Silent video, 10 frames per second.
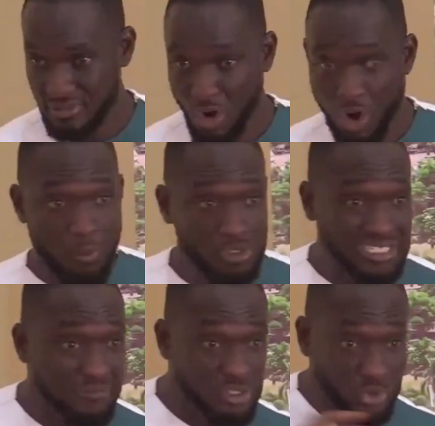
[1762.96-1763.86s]
Almost
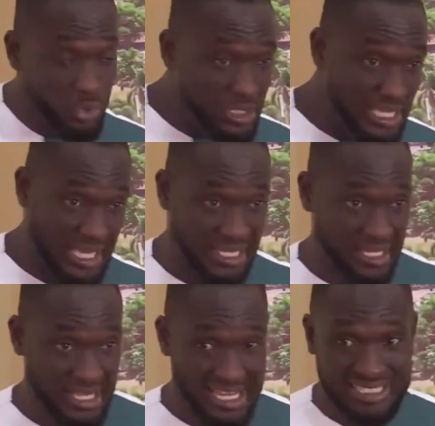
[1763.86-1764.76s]
every school here
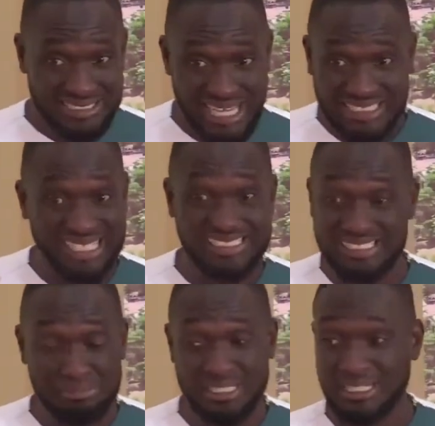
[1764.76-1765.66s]
can start as
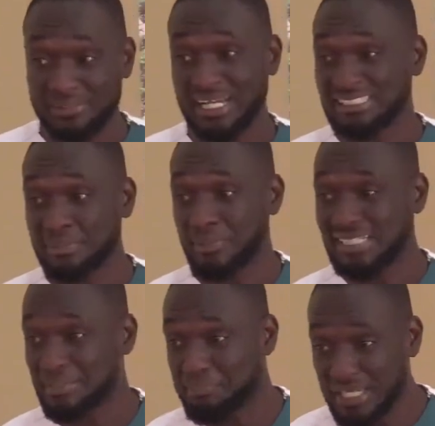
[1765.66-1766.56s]
something as simple
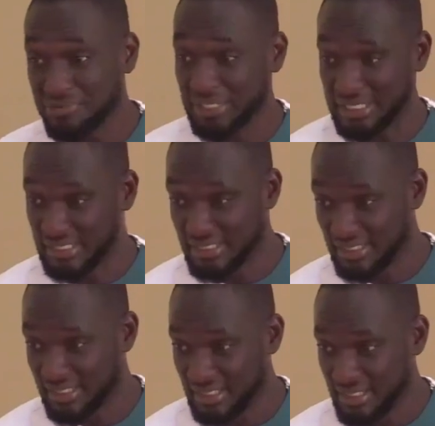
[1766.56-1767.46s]
as a piggery,
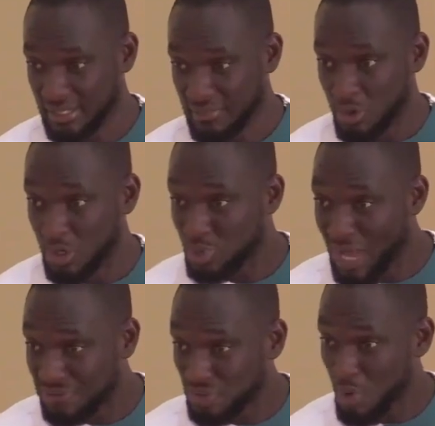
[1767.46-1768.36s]
because you
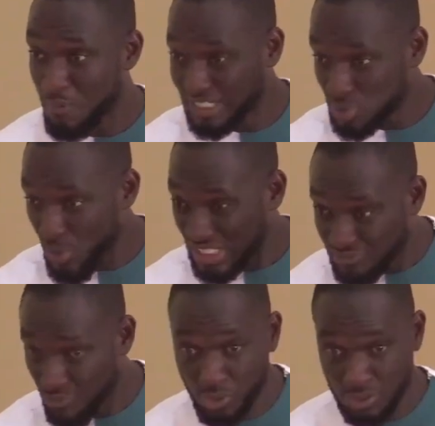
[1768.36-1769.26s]
have so much waste
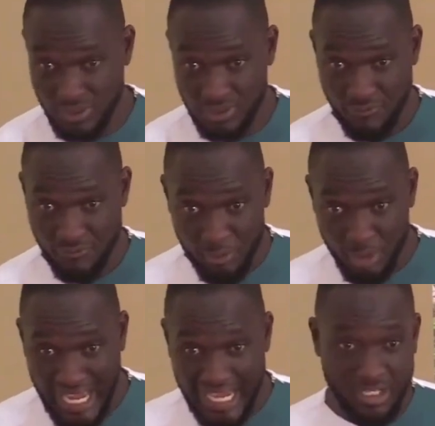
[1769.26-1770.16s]
food from your
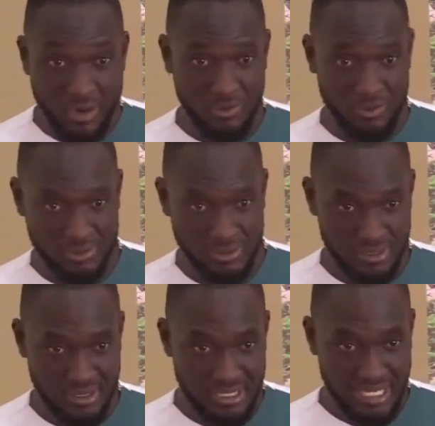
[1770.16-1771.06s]
dining halls.
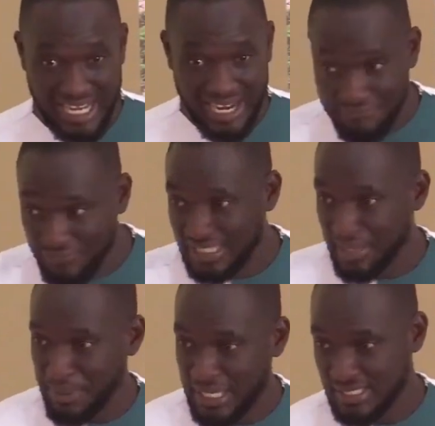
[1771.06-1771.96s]
It can feed the
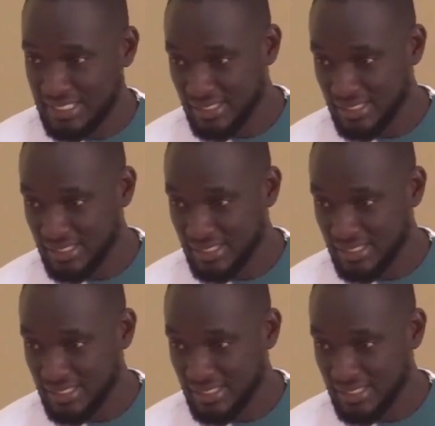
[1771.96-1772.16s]
pigs.